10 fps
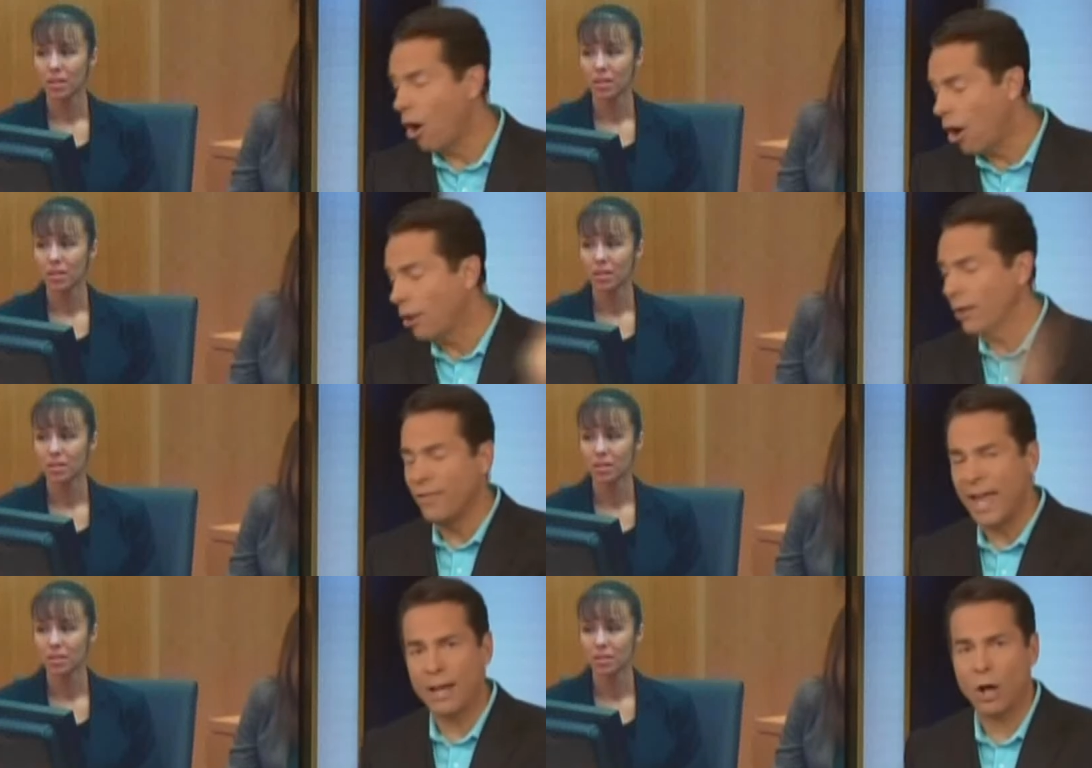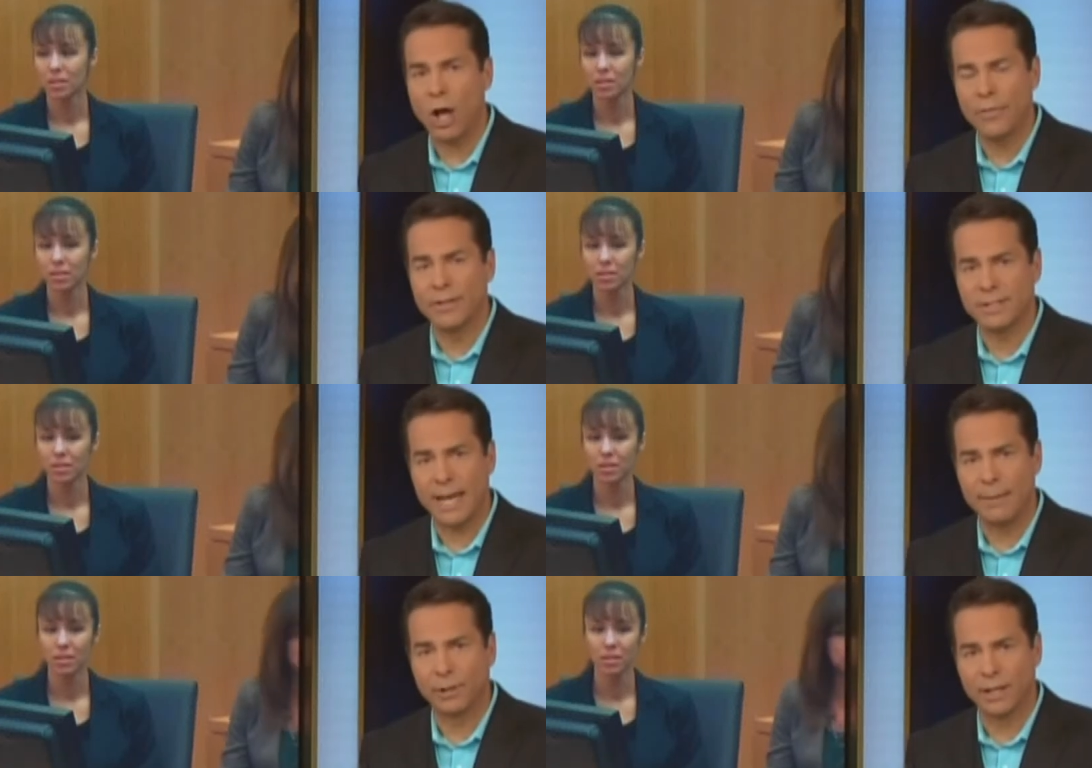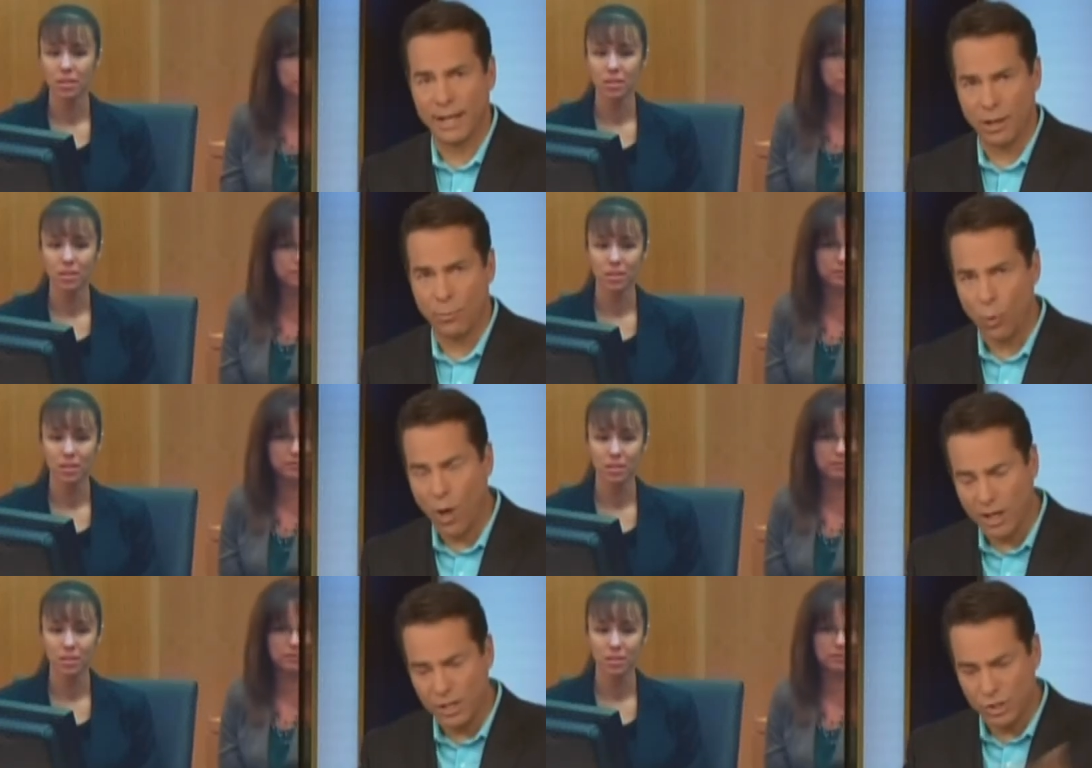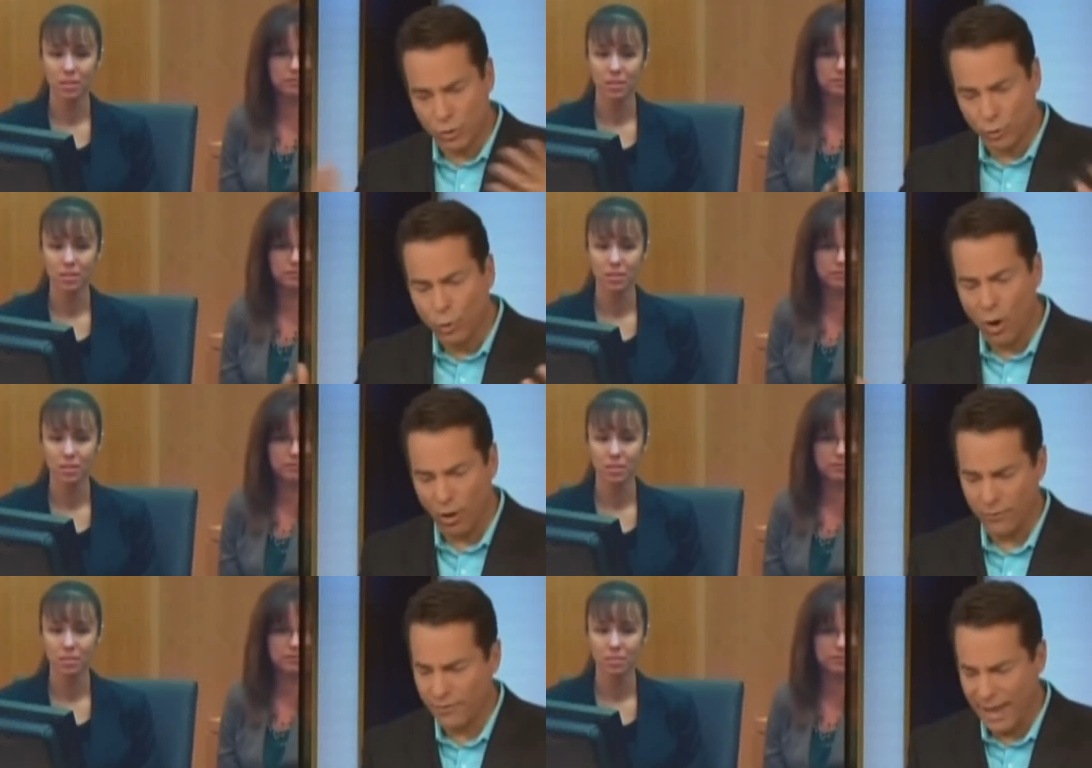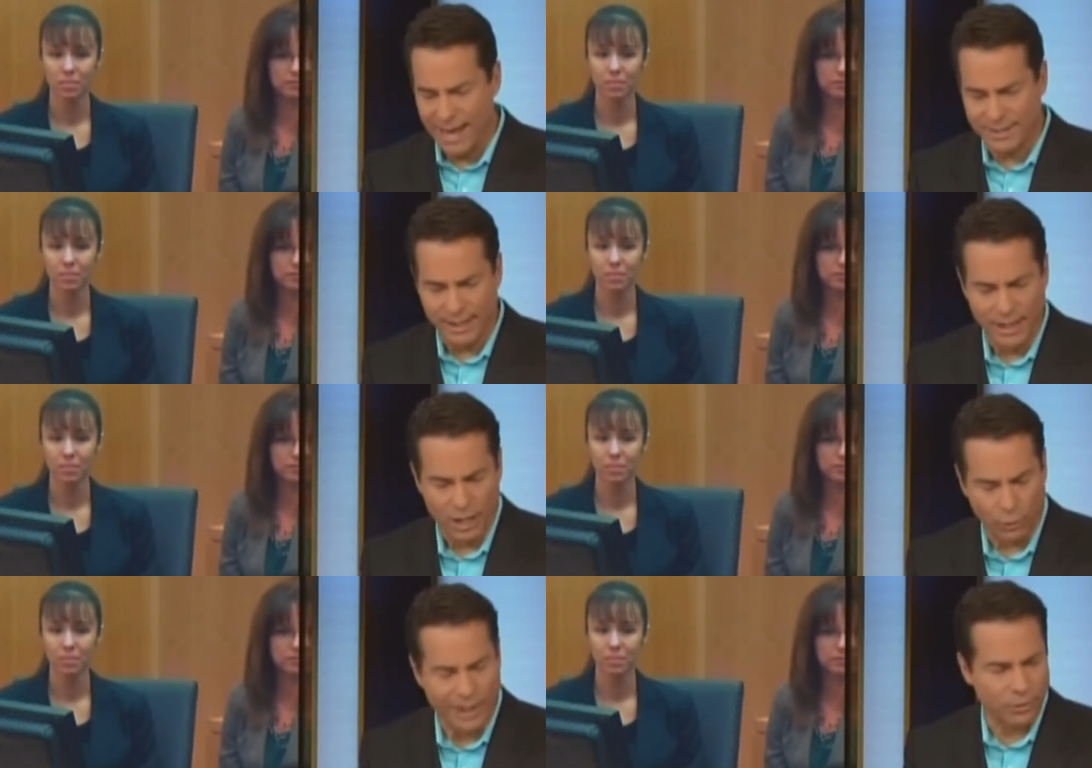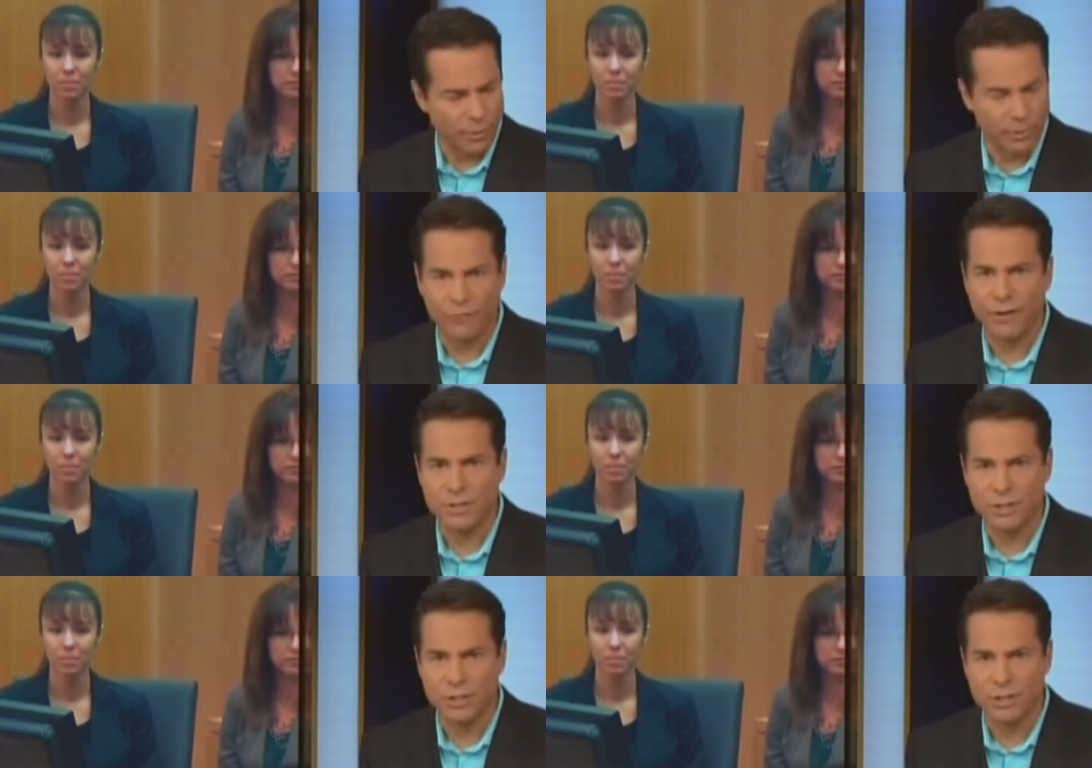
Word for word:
Speaker 1: all of that on the table. And to help walk us through all of that, great criminal defense